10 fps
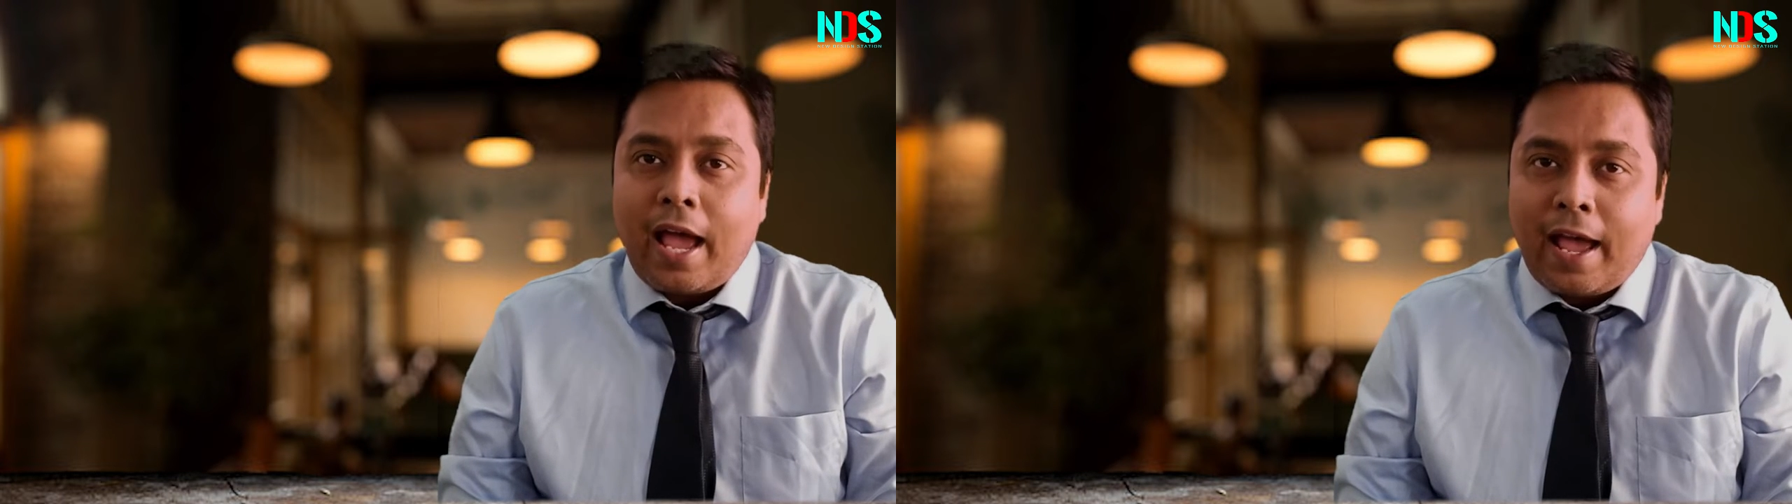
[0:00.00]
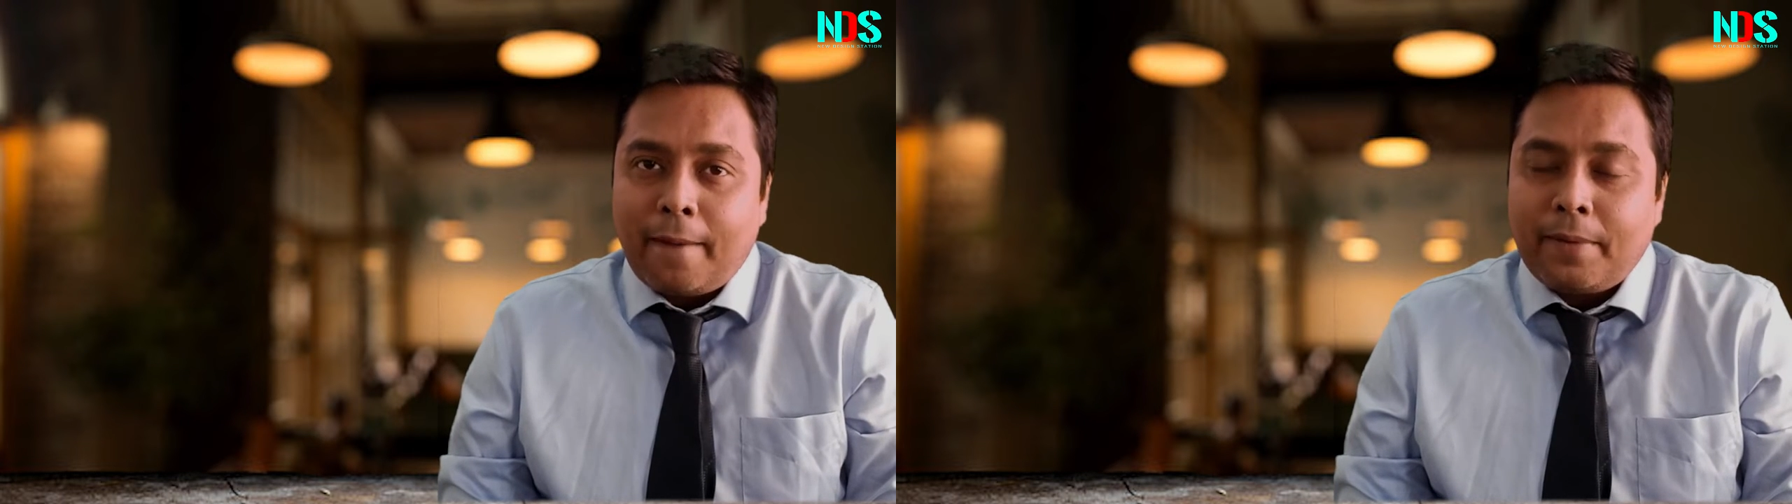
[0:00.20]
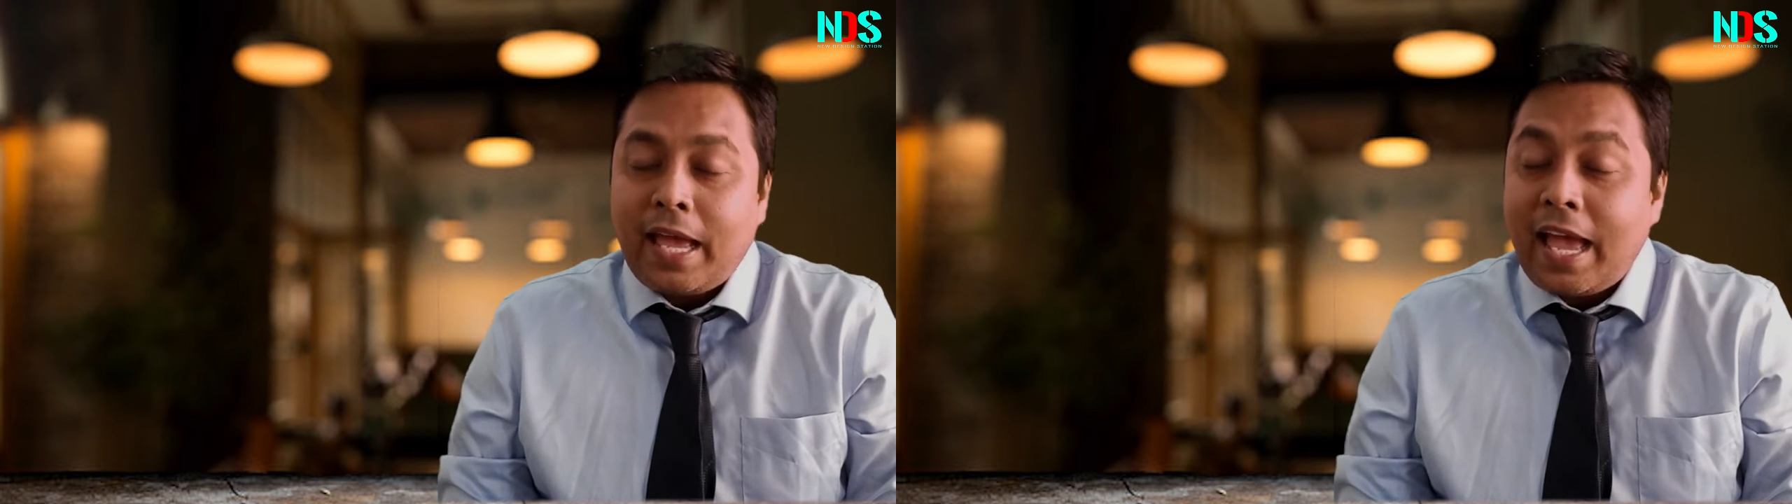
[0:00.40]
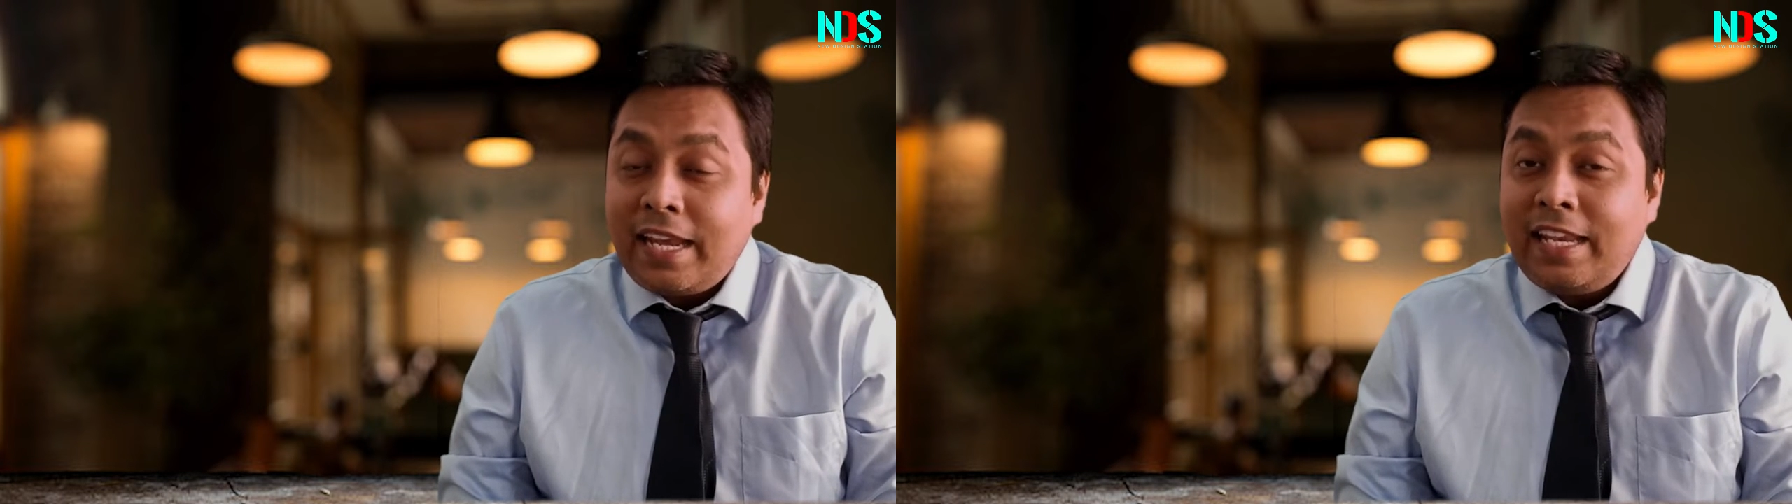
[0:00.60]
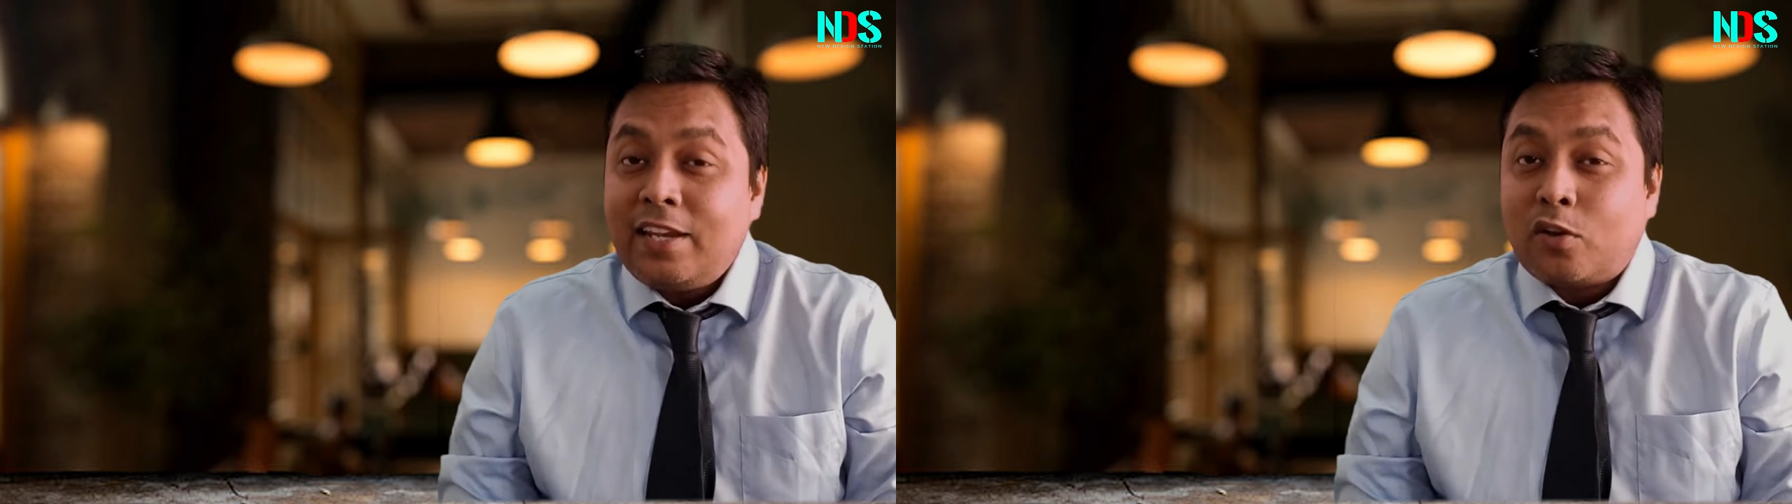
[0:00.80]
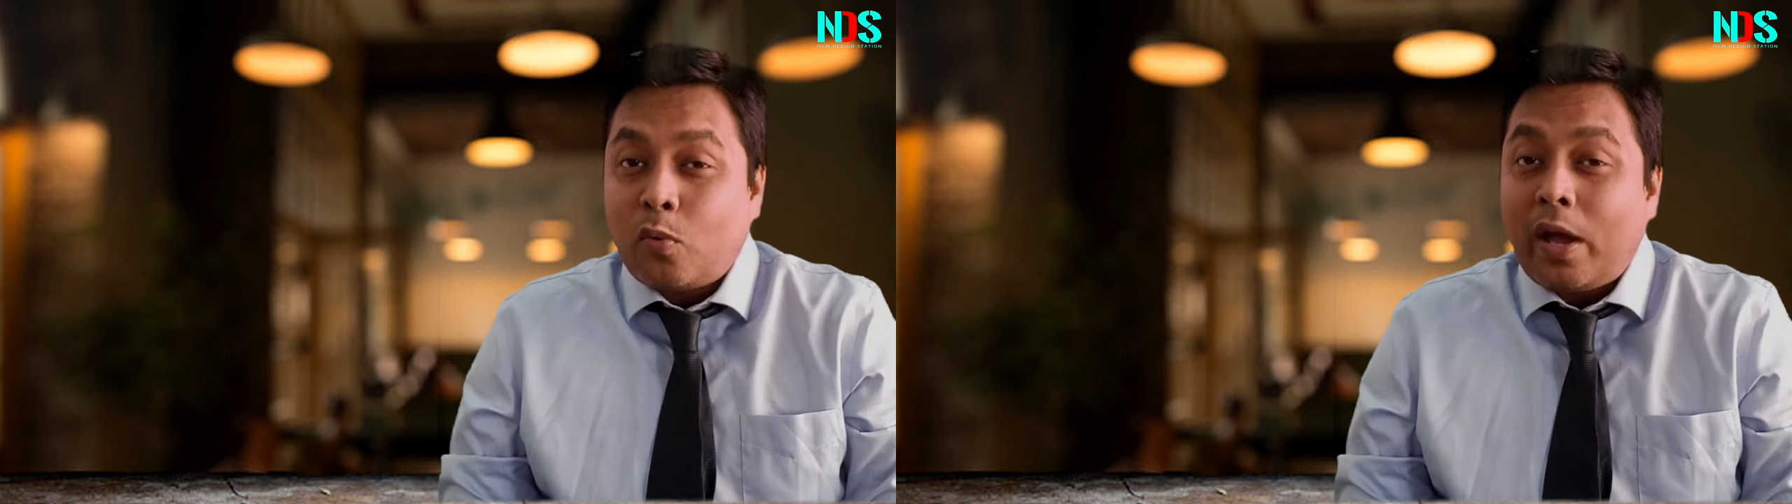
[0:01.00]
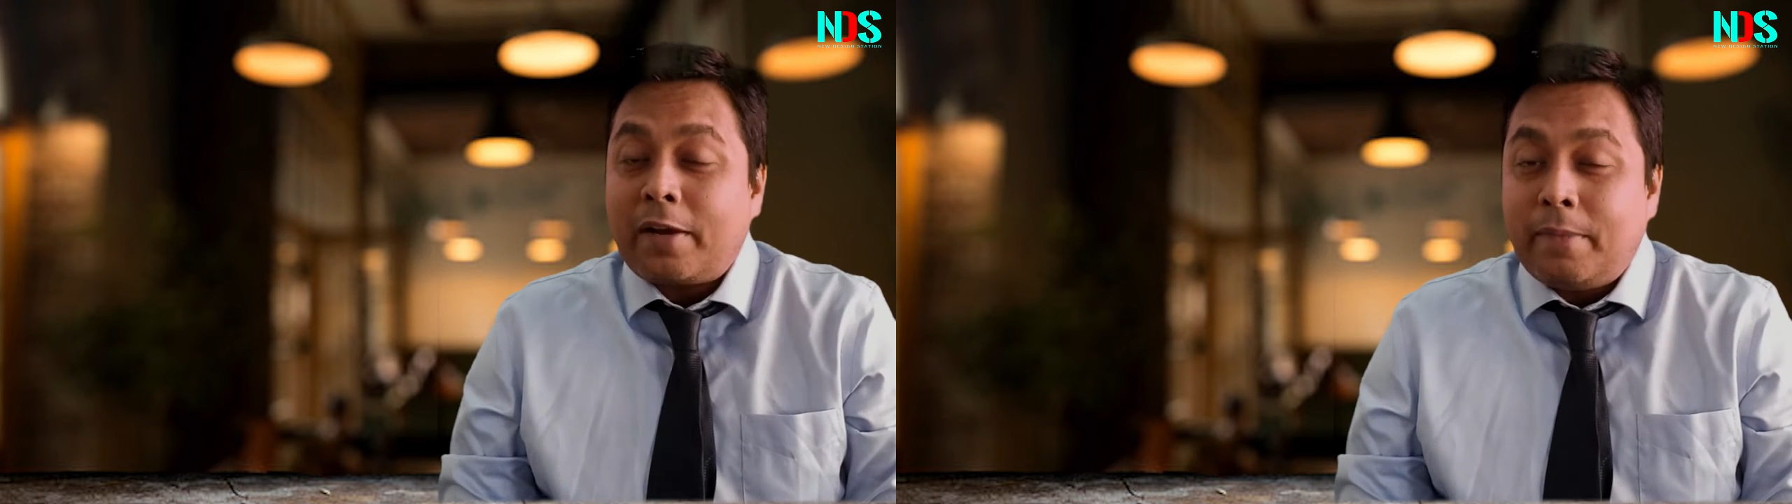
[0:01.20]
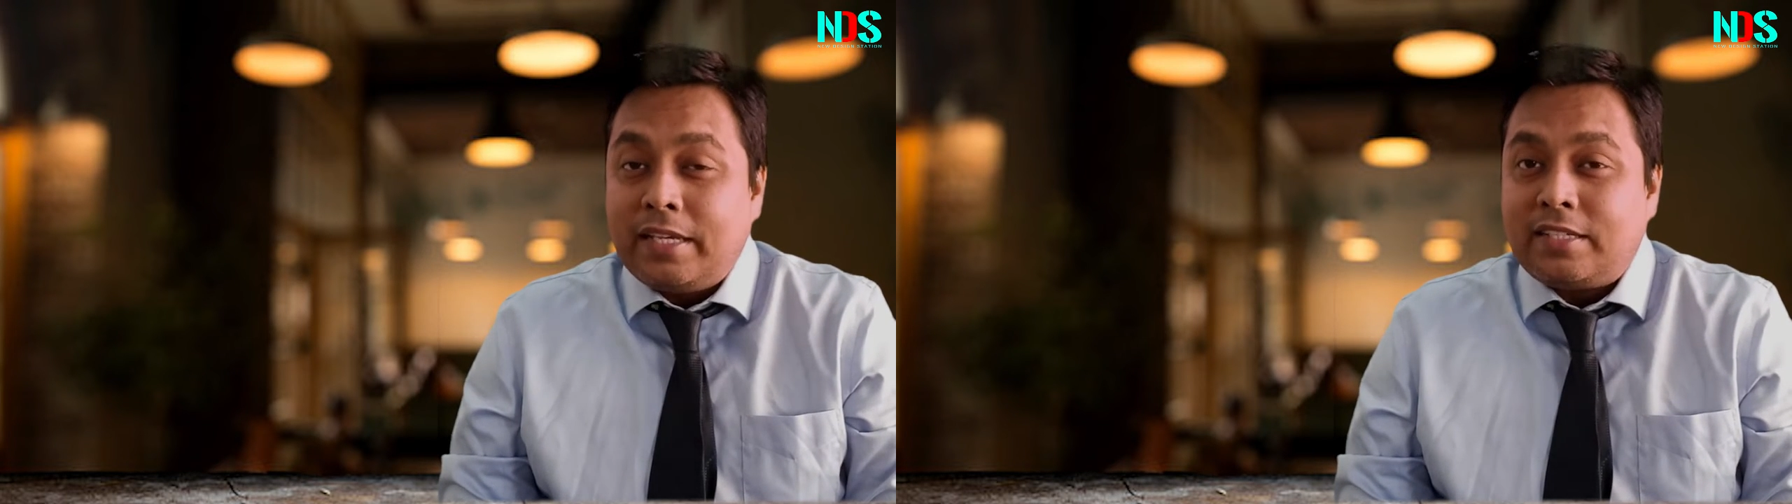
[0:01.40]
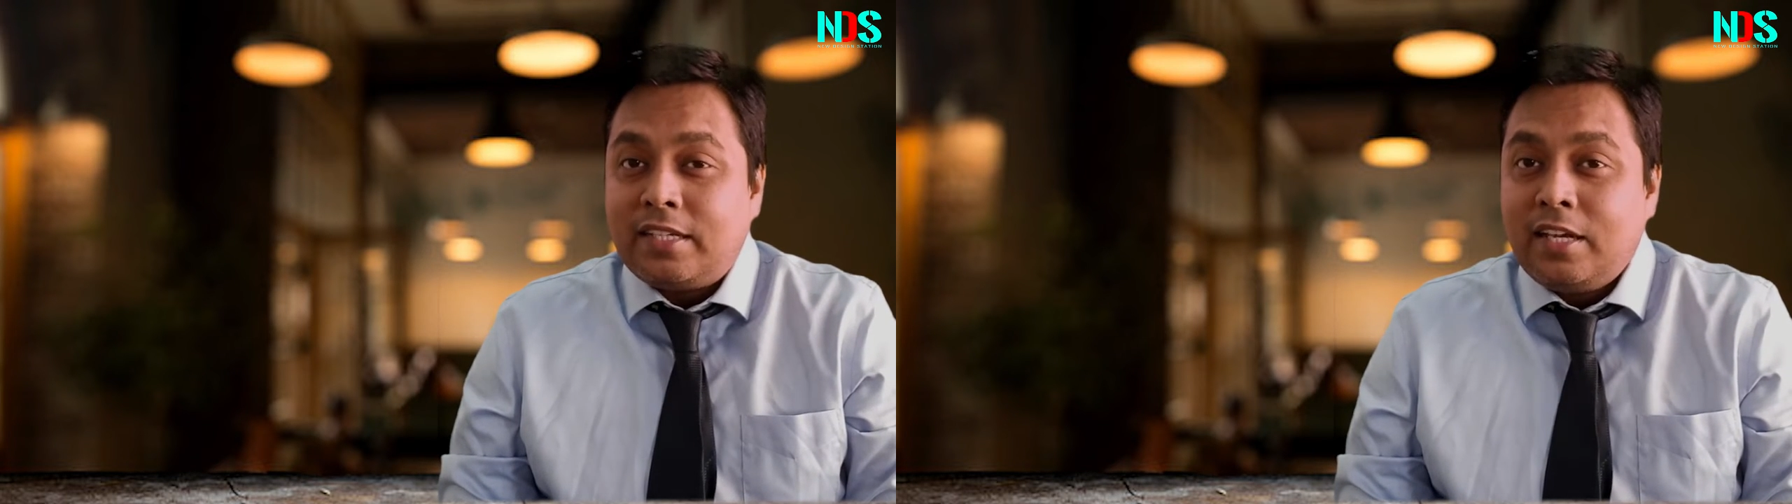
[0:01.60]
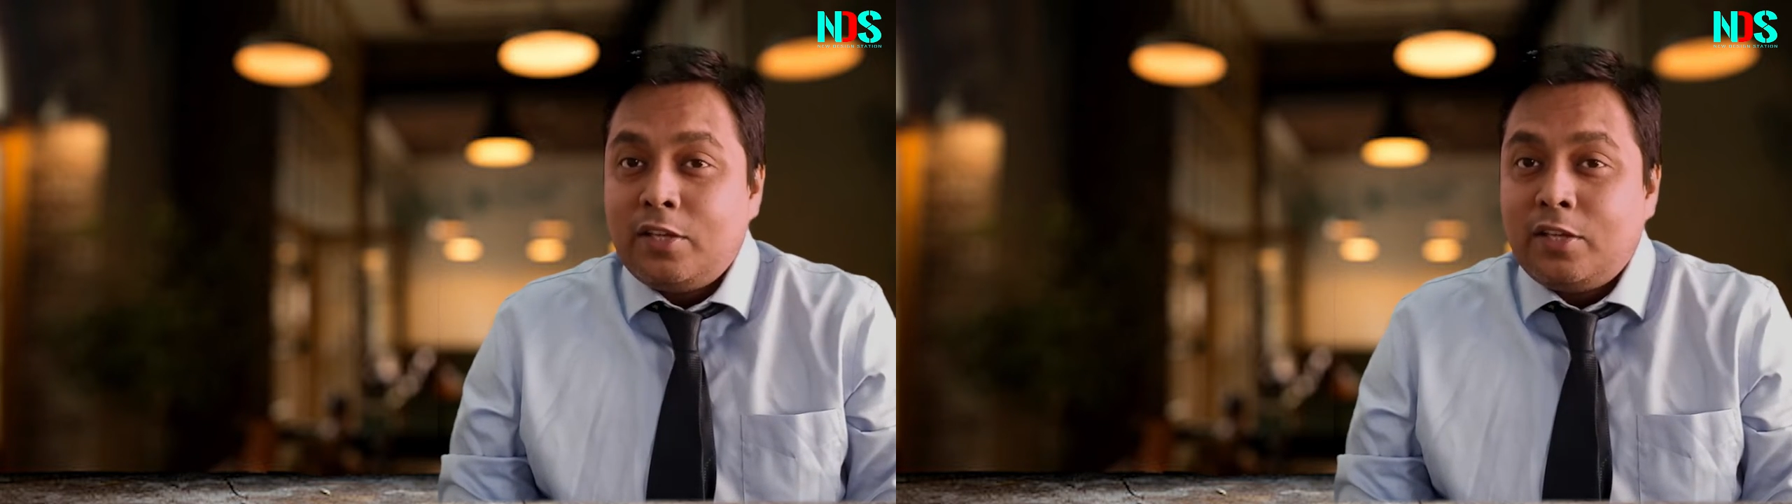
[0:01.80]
have any requirement